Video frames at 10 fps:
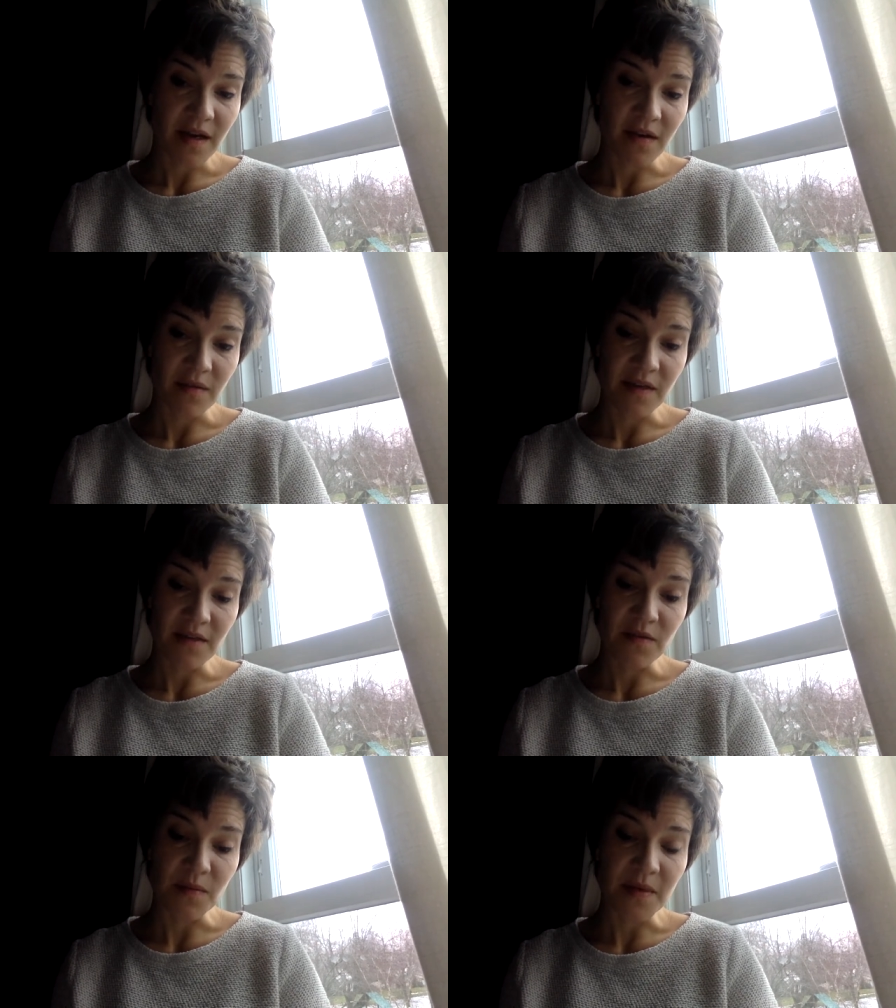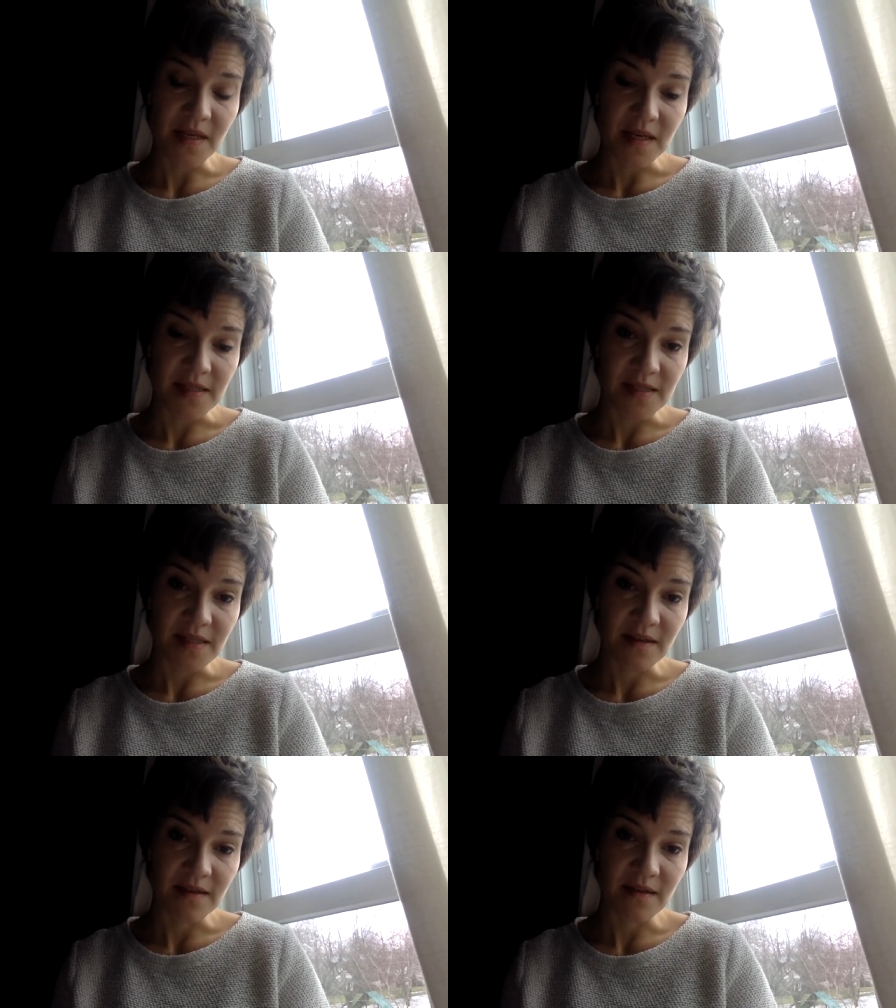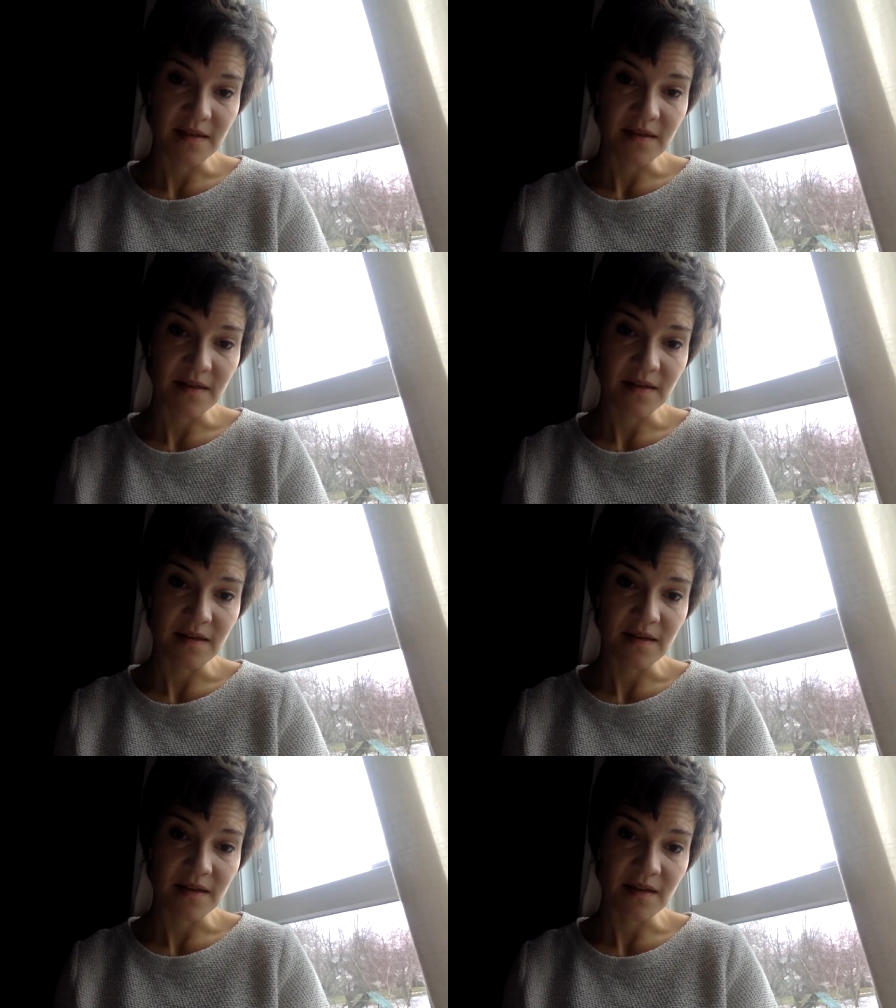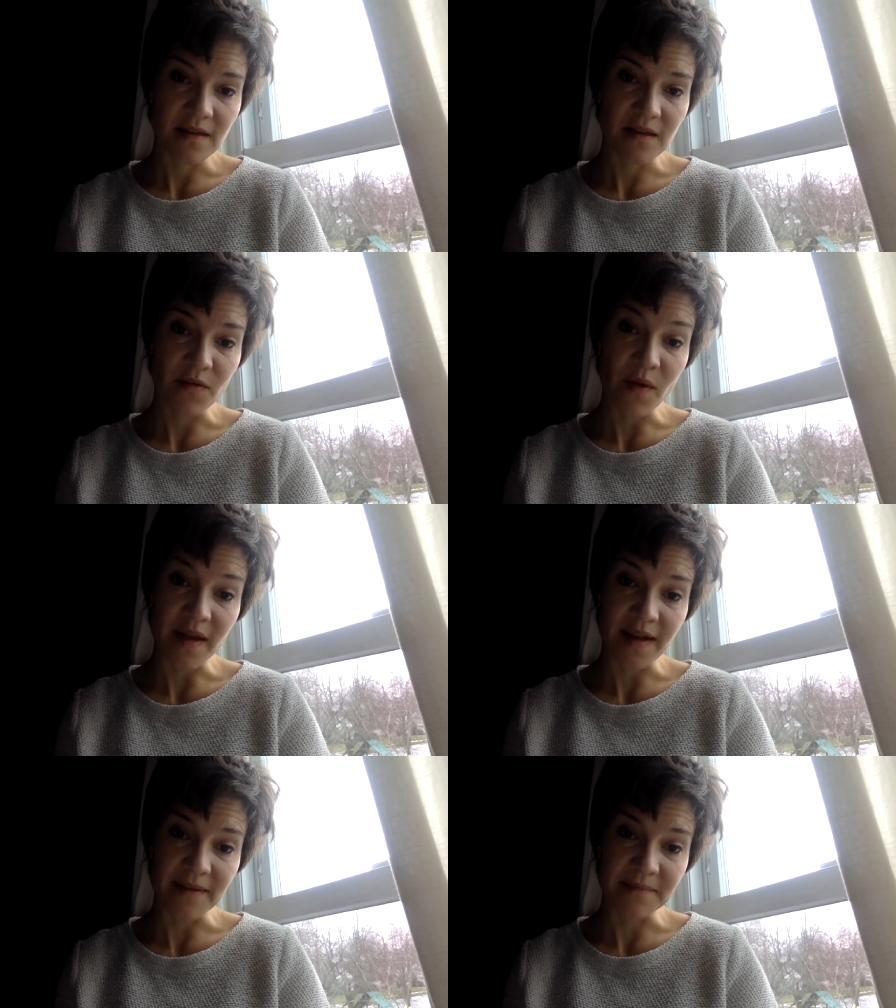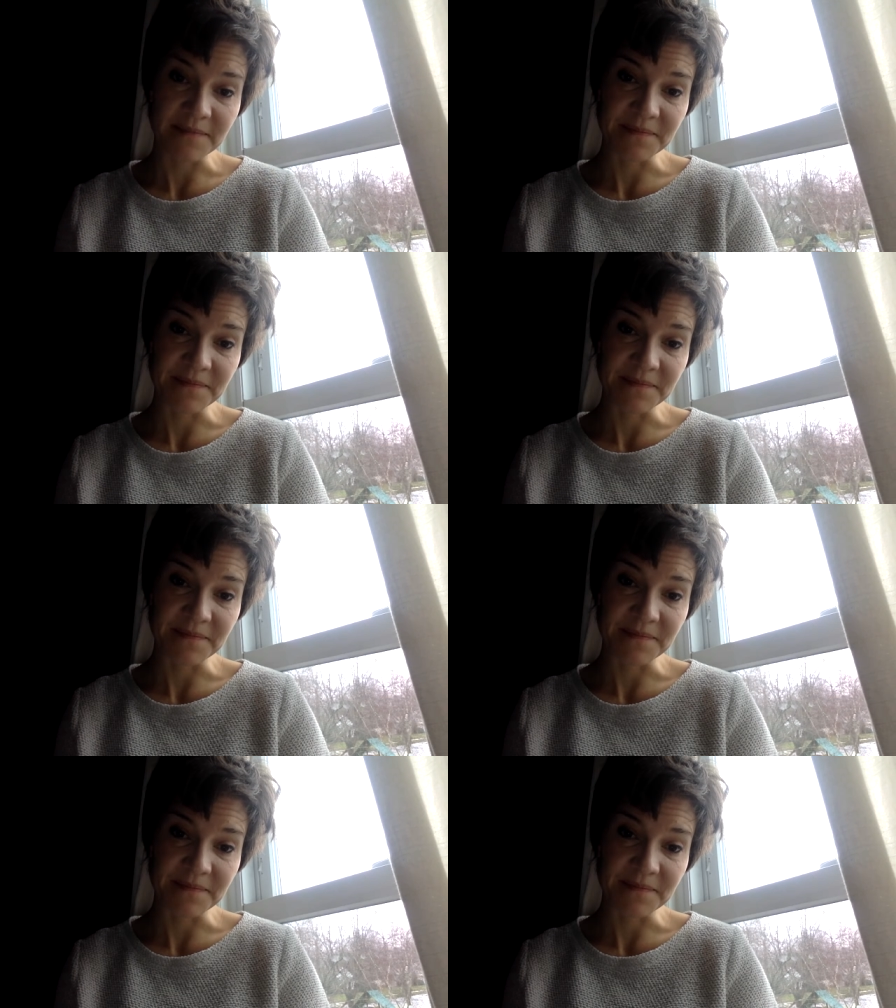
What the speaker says: God would give you peace in the waiting.